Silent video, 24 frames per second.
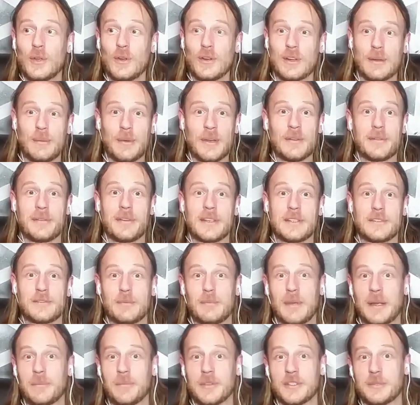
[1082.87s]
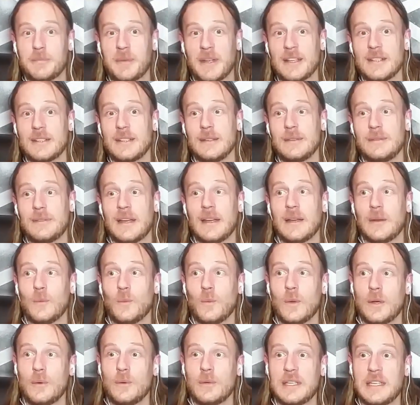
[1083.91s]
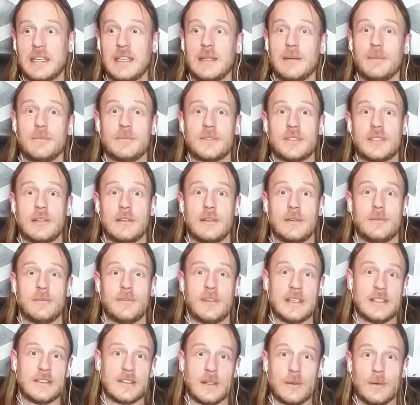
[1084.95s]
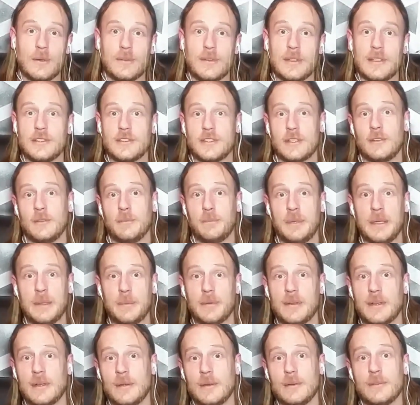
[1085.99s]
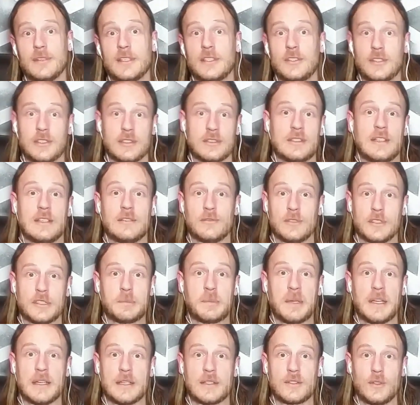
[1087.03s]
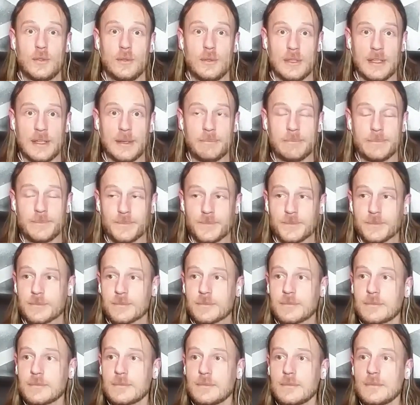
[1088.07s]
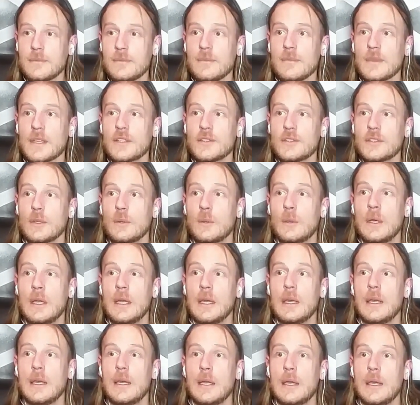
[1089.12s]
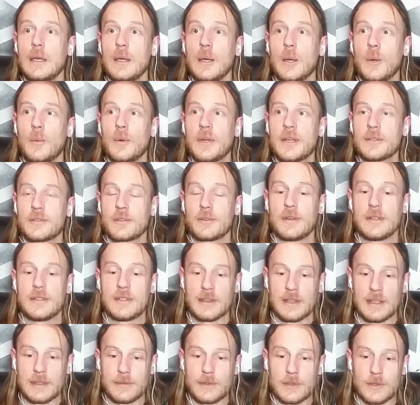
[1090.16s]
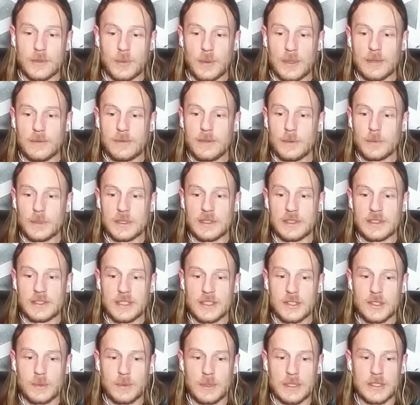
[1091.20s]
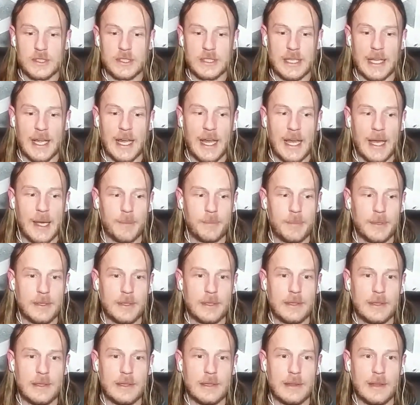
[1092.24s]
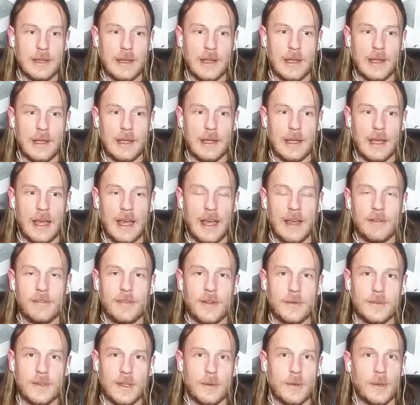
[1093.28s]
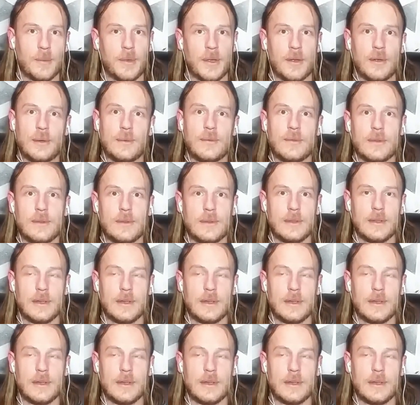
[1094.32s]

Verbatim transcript: I'll talk about things from my perspective, I will keep certain things out of it and certain people out of it just in respect to them. So, when I was around 11 or 12, there was a situation that happened that I found out about.